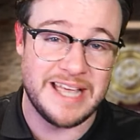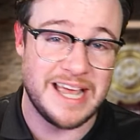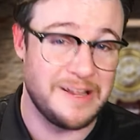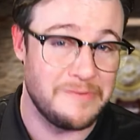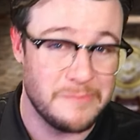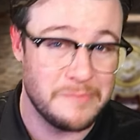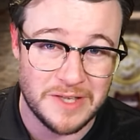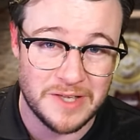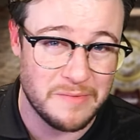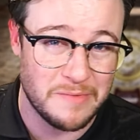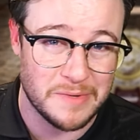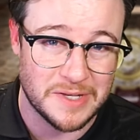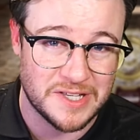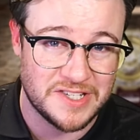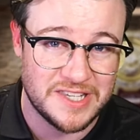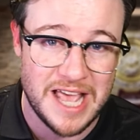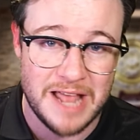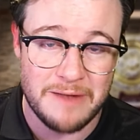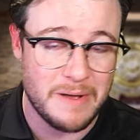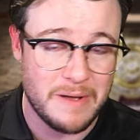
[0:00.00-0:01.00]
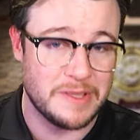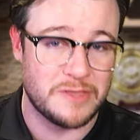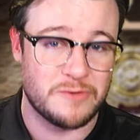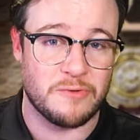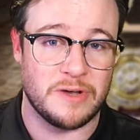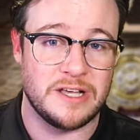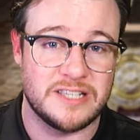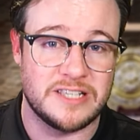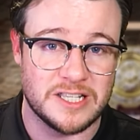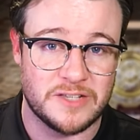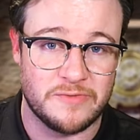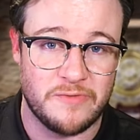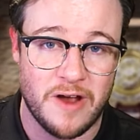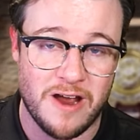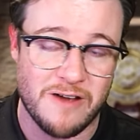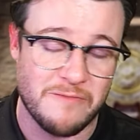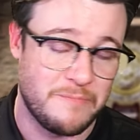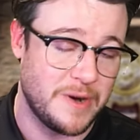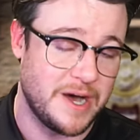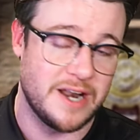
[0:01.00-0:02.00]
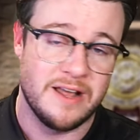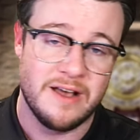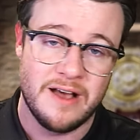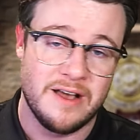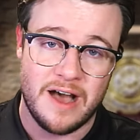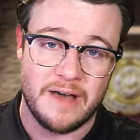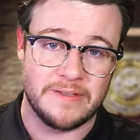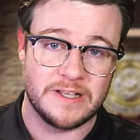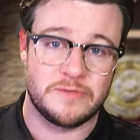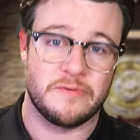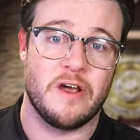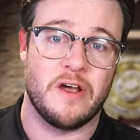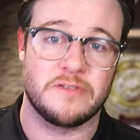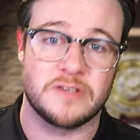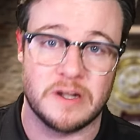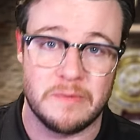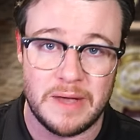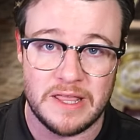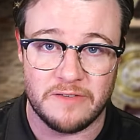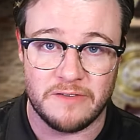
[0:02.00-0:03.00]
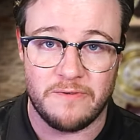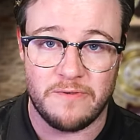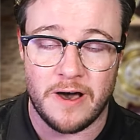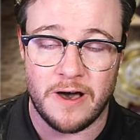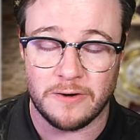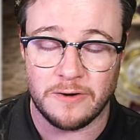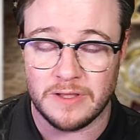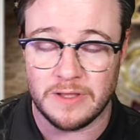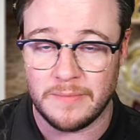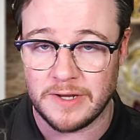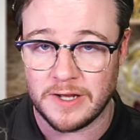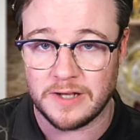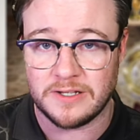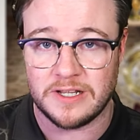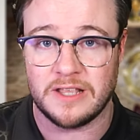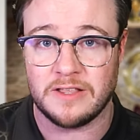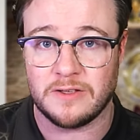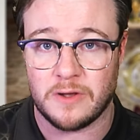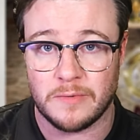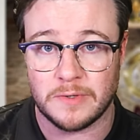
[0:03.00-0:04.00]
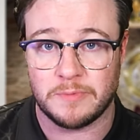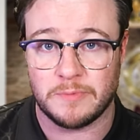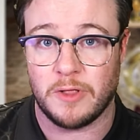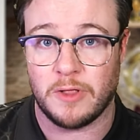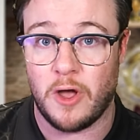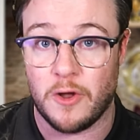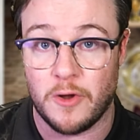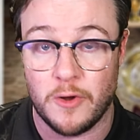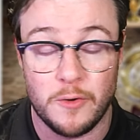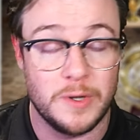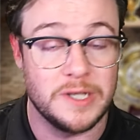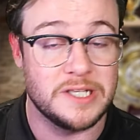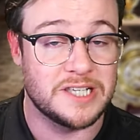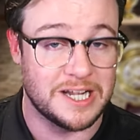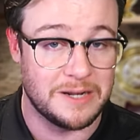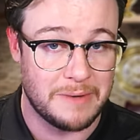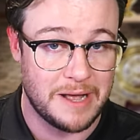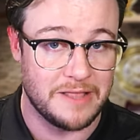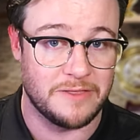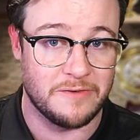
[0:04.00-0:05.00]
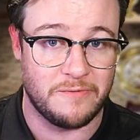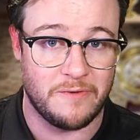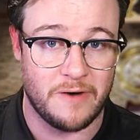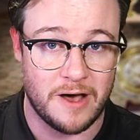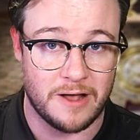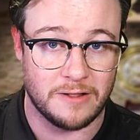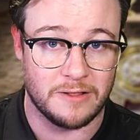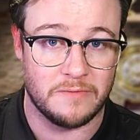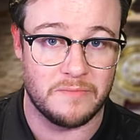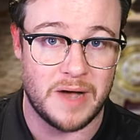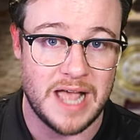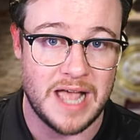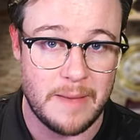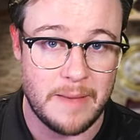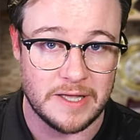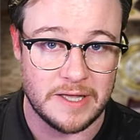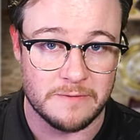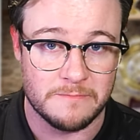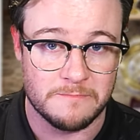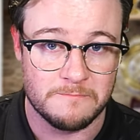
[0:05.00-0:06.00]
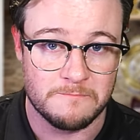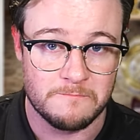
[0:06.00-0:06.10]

give him a set, maybe 3 sets Zverev, but I think Zverev's going to make the final. Let me know down in the comments below who is going to make the final of Miami.